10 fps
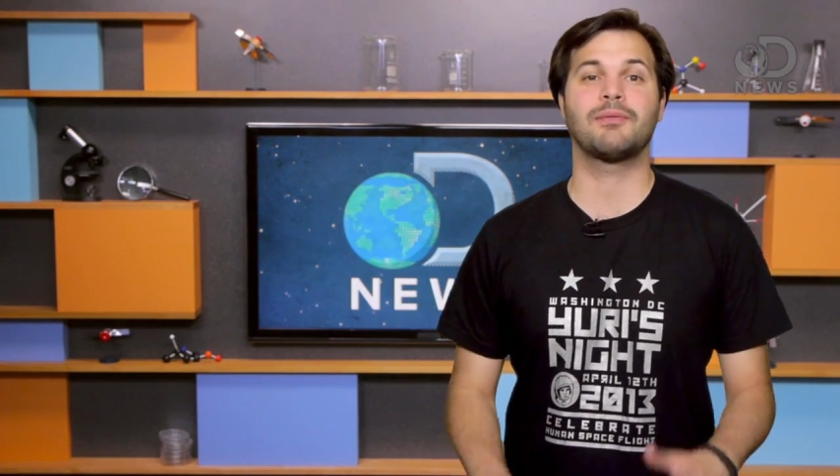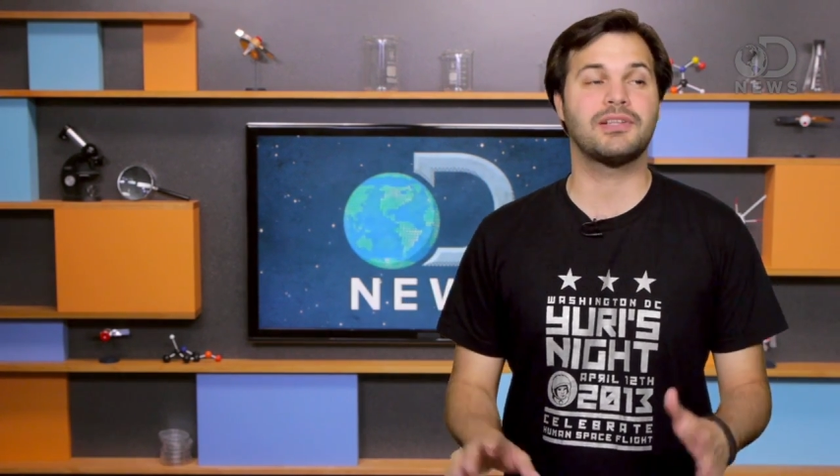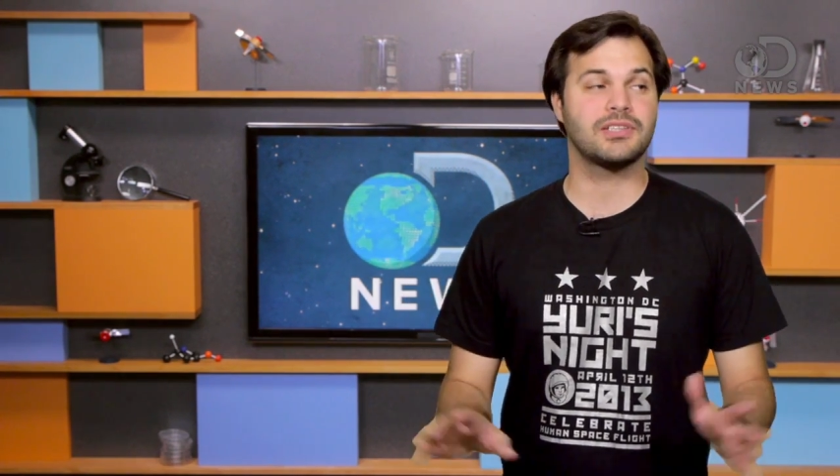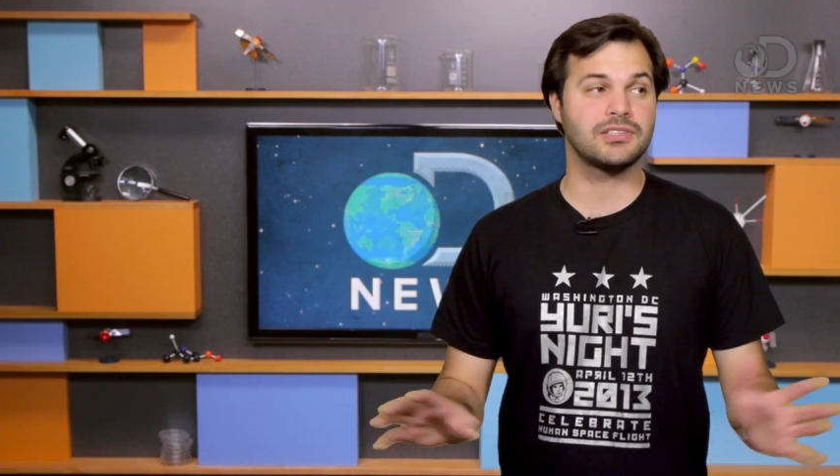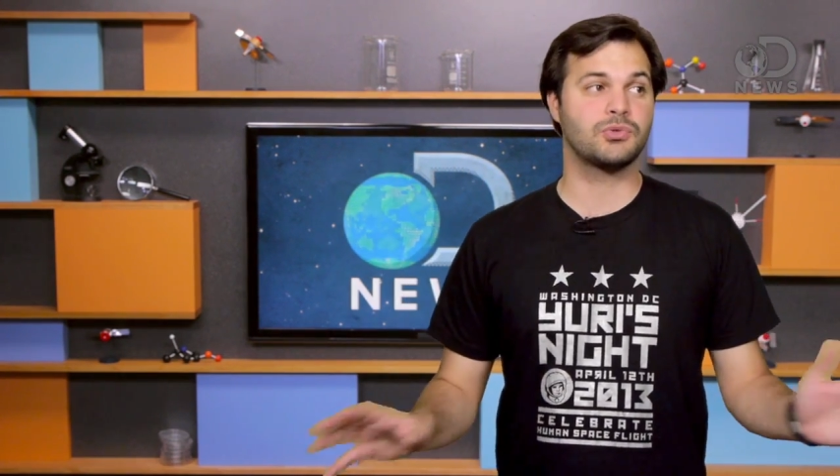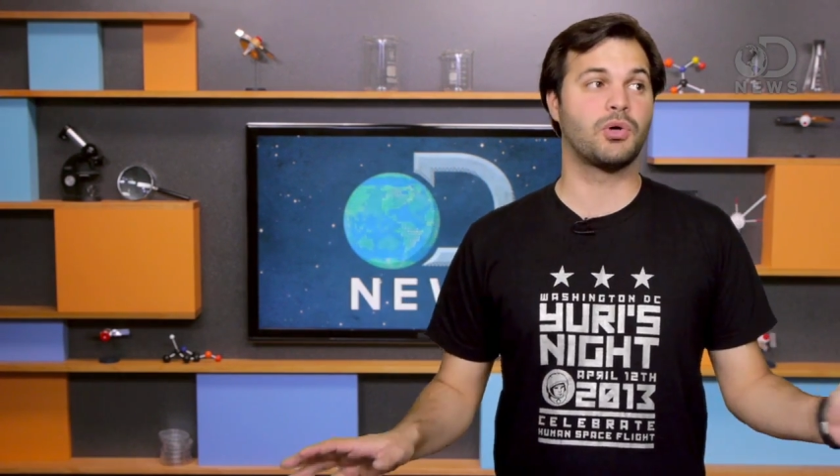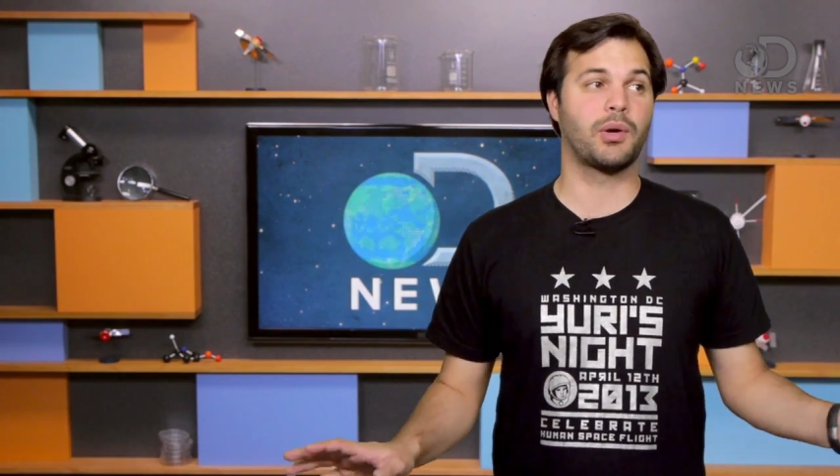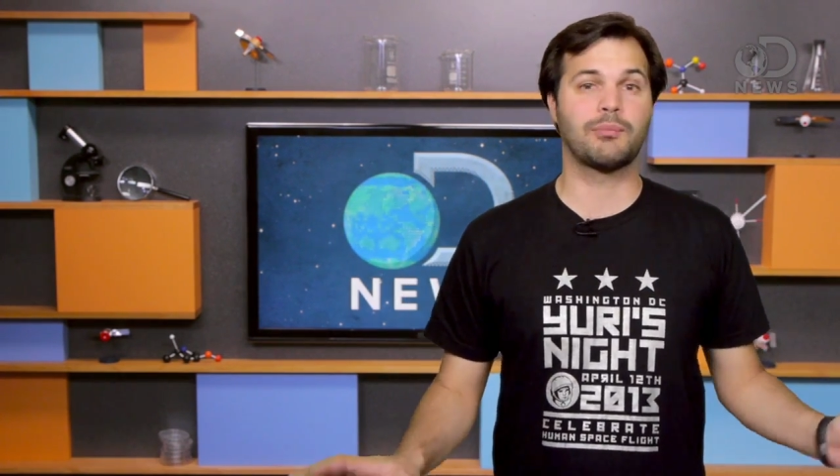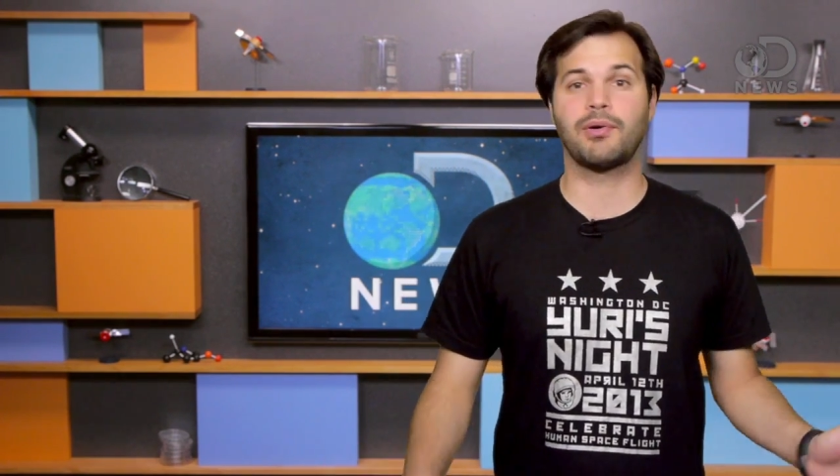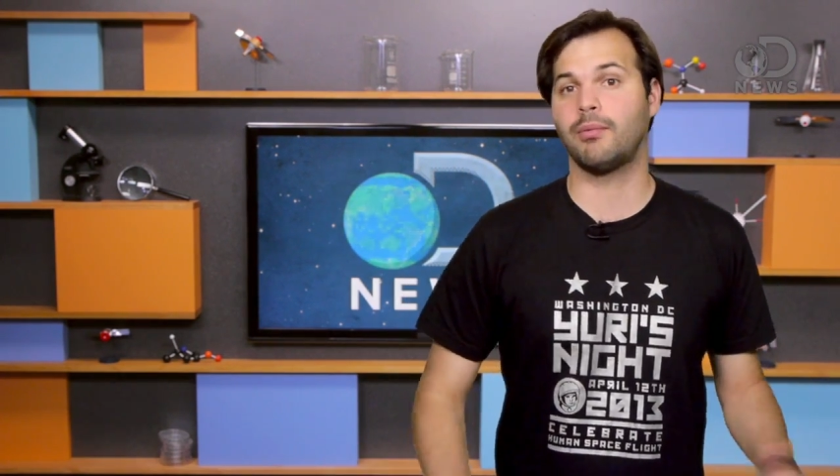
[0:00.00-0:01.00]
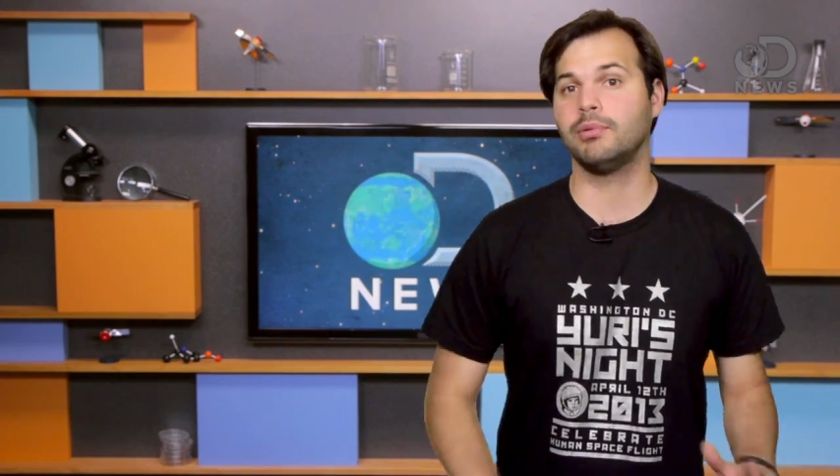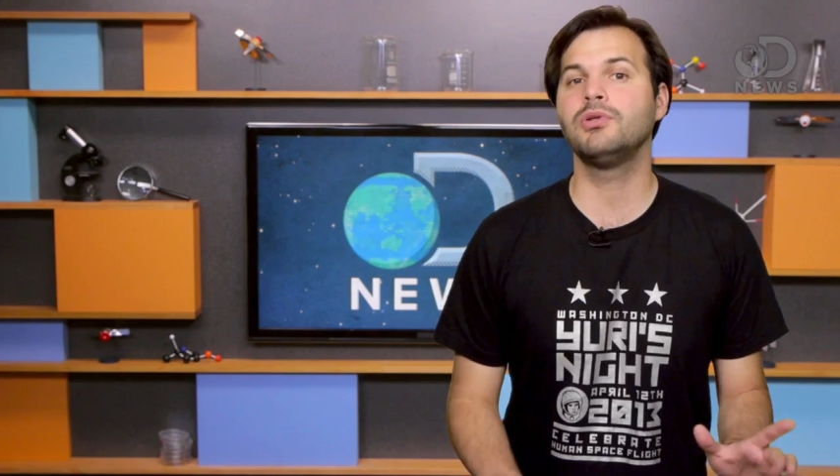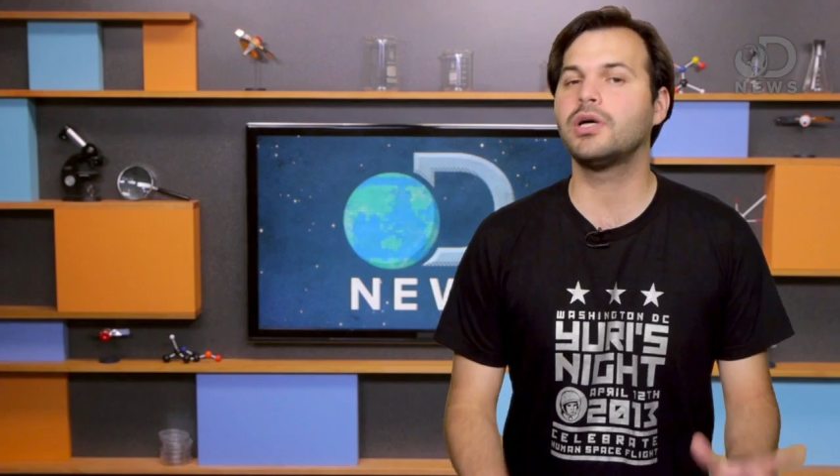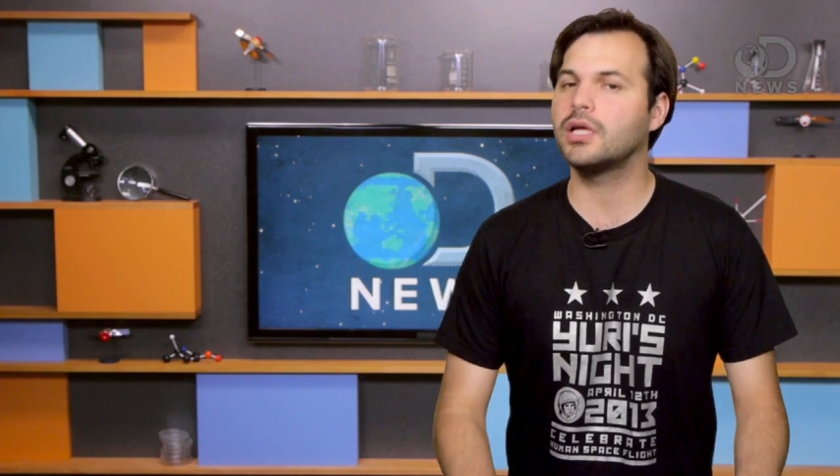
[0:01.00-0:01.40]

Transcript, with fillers: about this growing problem, look